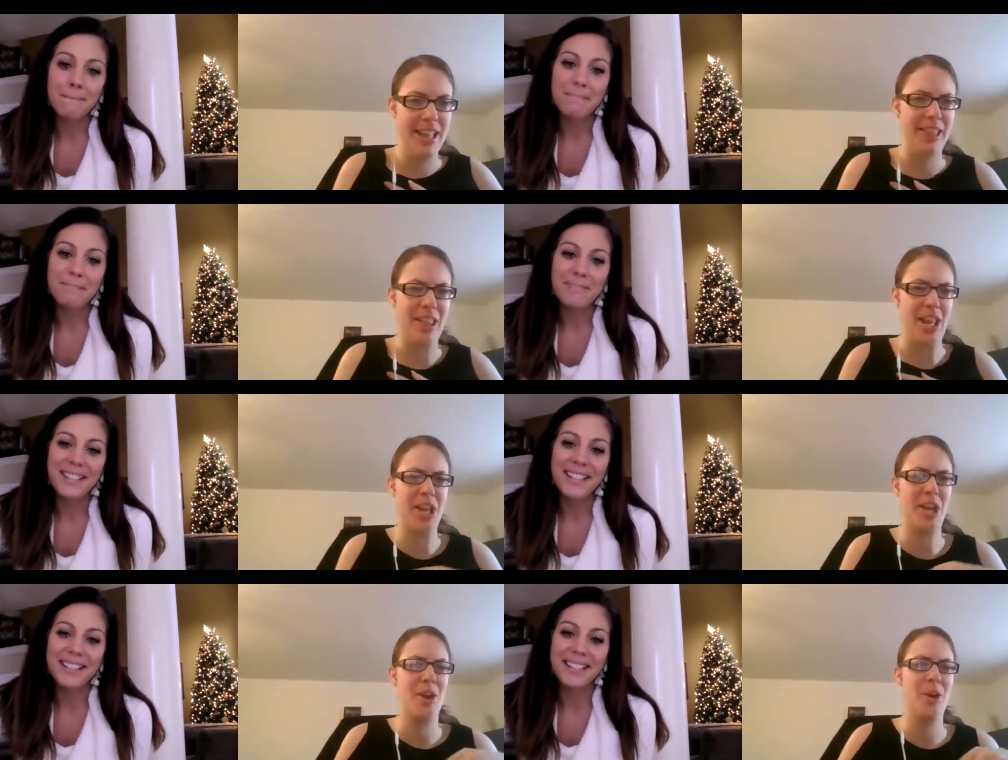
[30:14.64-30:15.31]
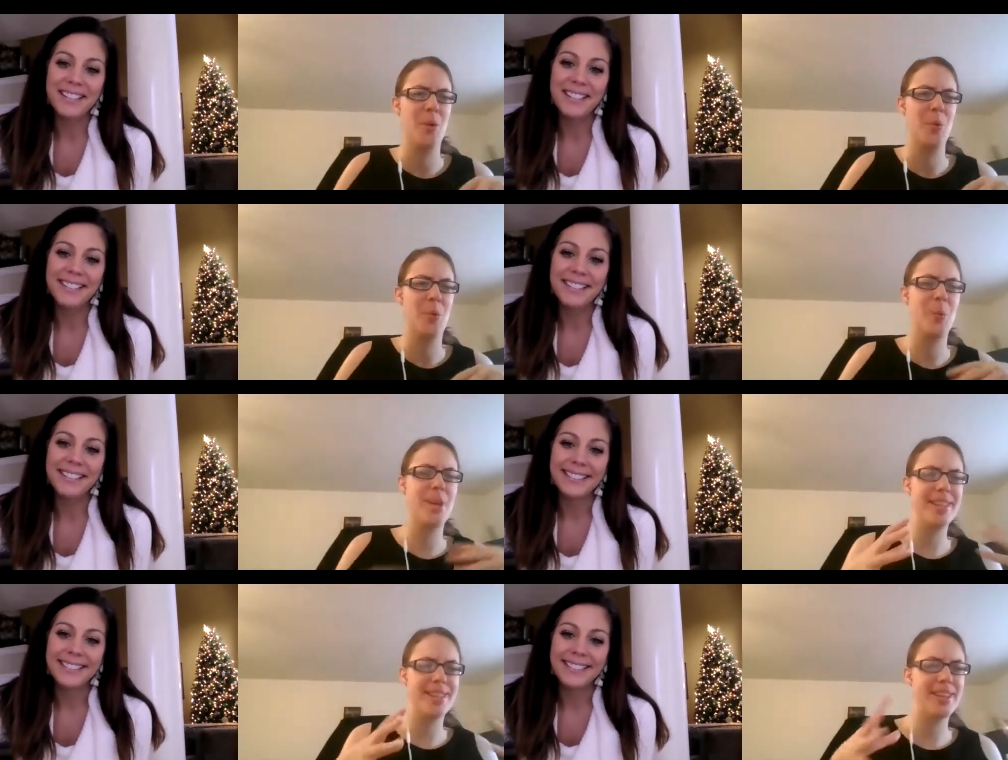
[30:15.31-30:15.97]
Speaker 1: like
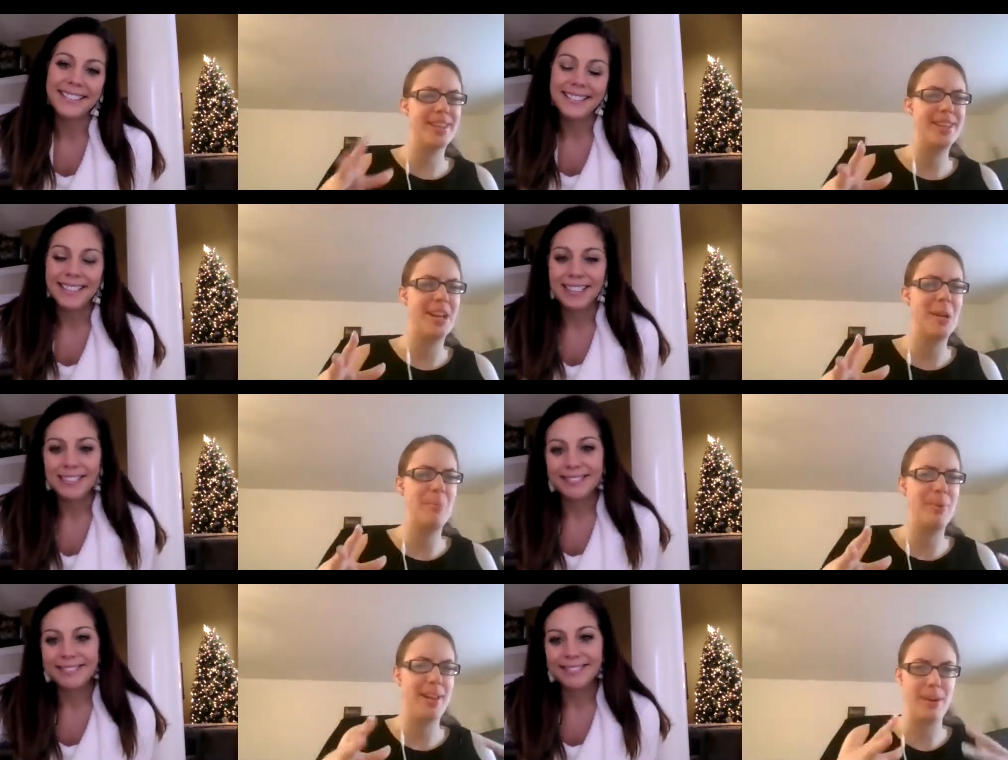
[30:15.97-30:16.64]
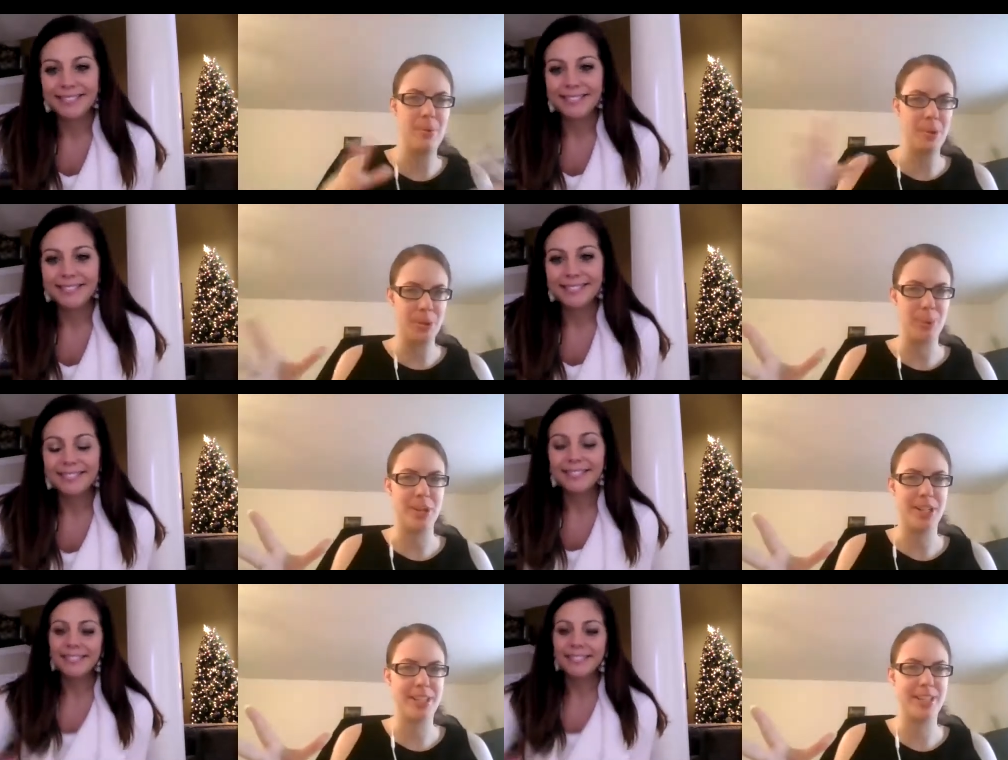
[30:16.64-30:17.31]
we signed up anyone who's
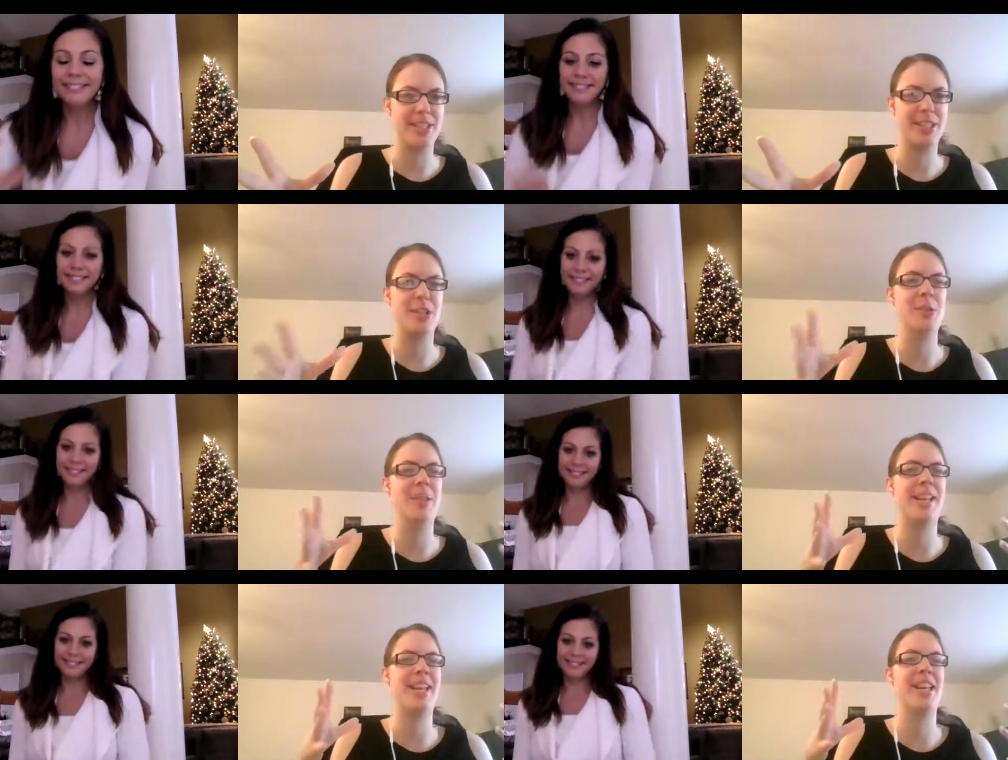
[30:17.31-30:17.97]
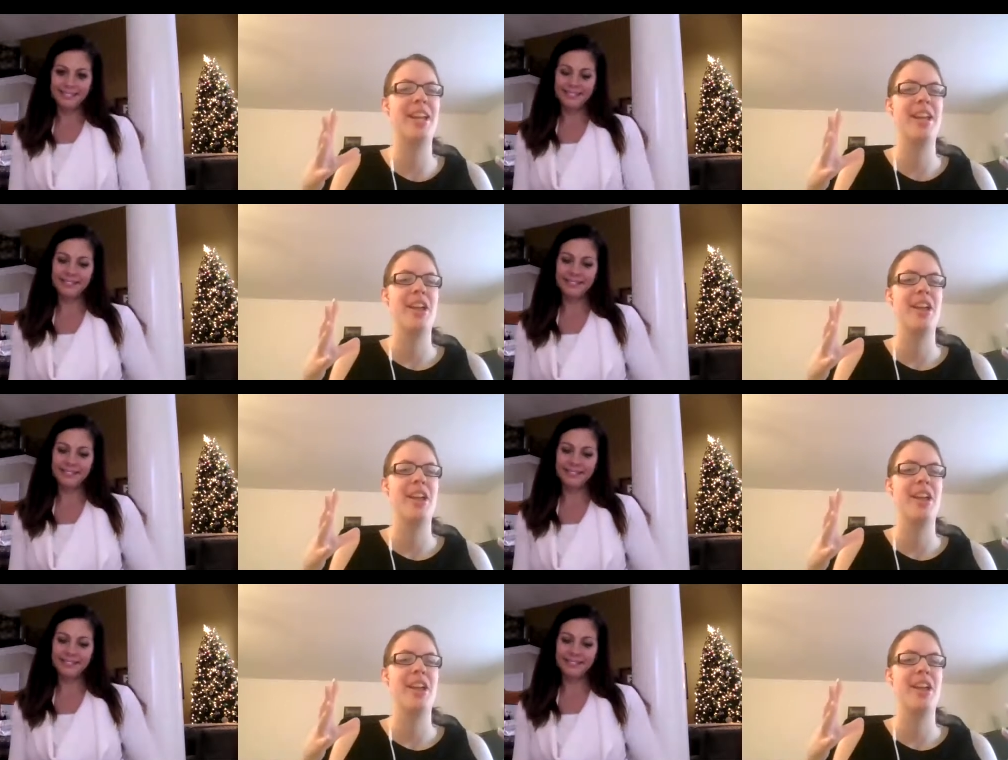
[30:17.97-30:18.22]
watching this too like